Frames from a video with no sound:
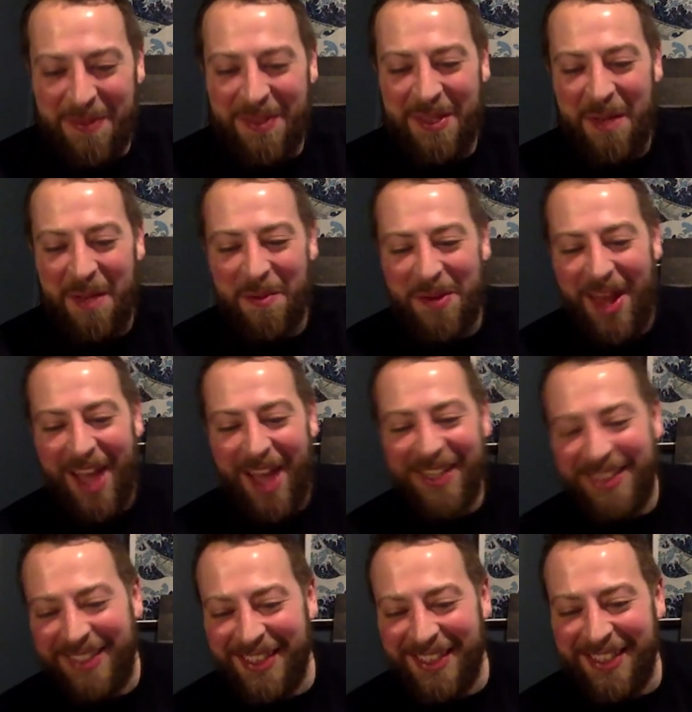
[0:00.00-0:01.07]
Number
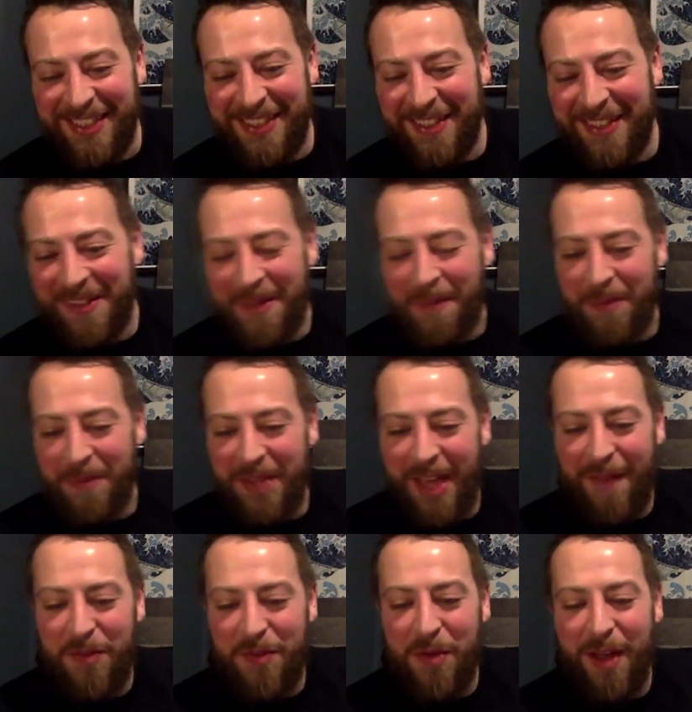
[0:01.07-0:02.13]
19.
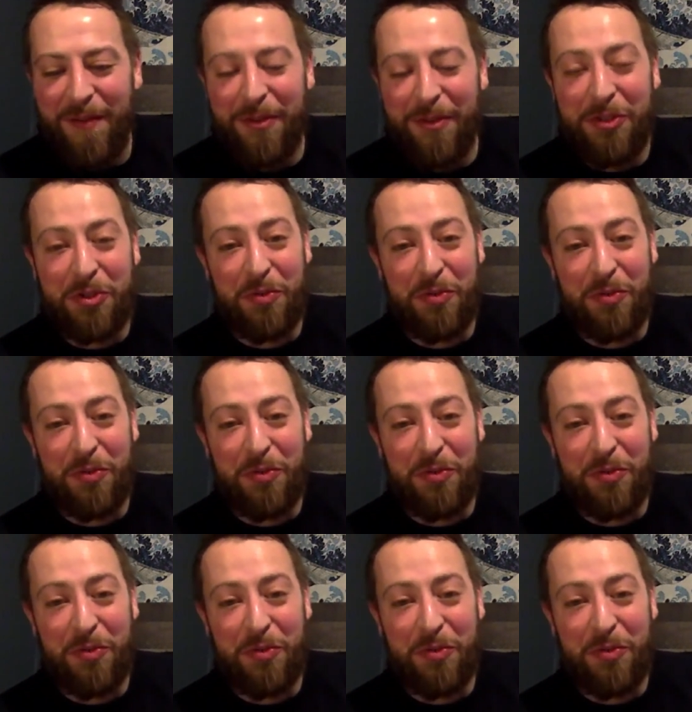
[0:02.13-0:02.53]
Have you ever